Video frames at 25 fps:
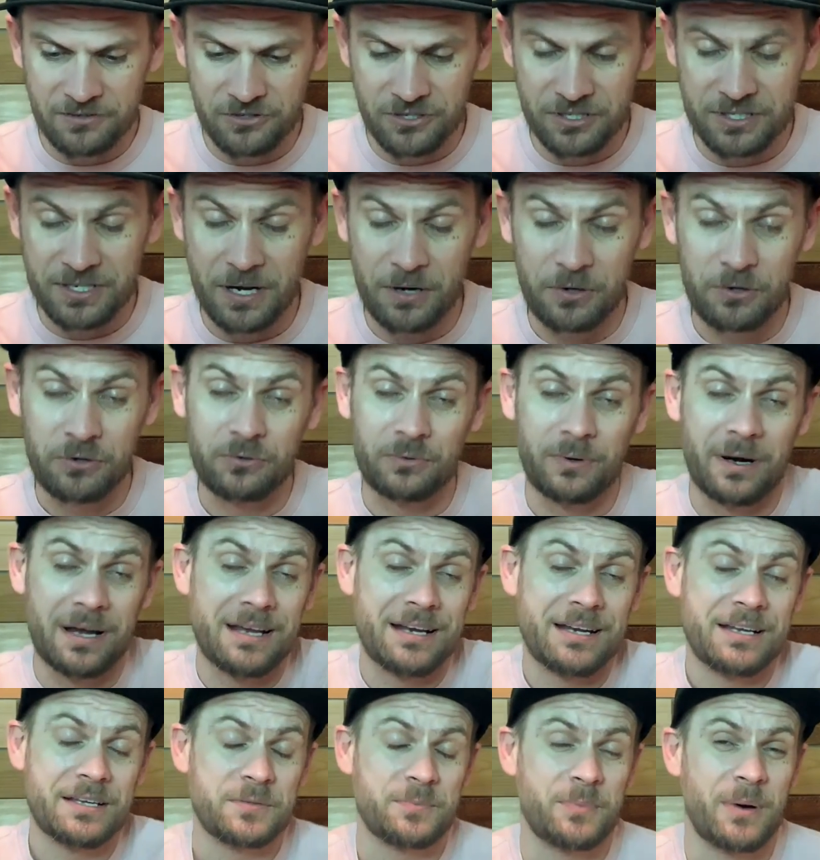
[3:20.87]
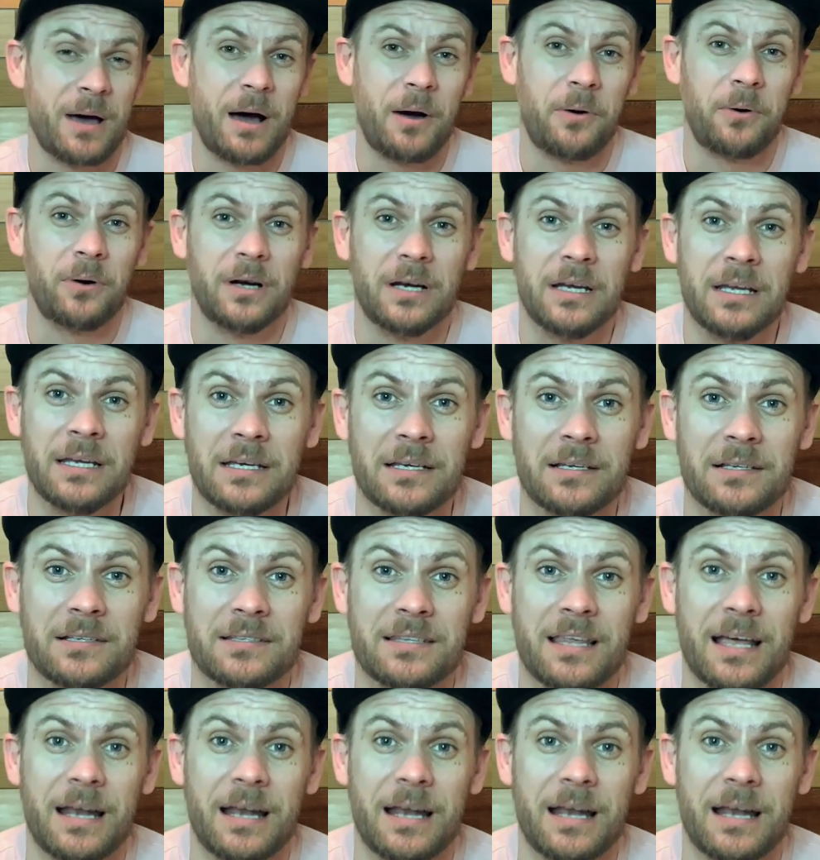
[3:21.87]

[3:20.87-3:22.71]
just how great his power is,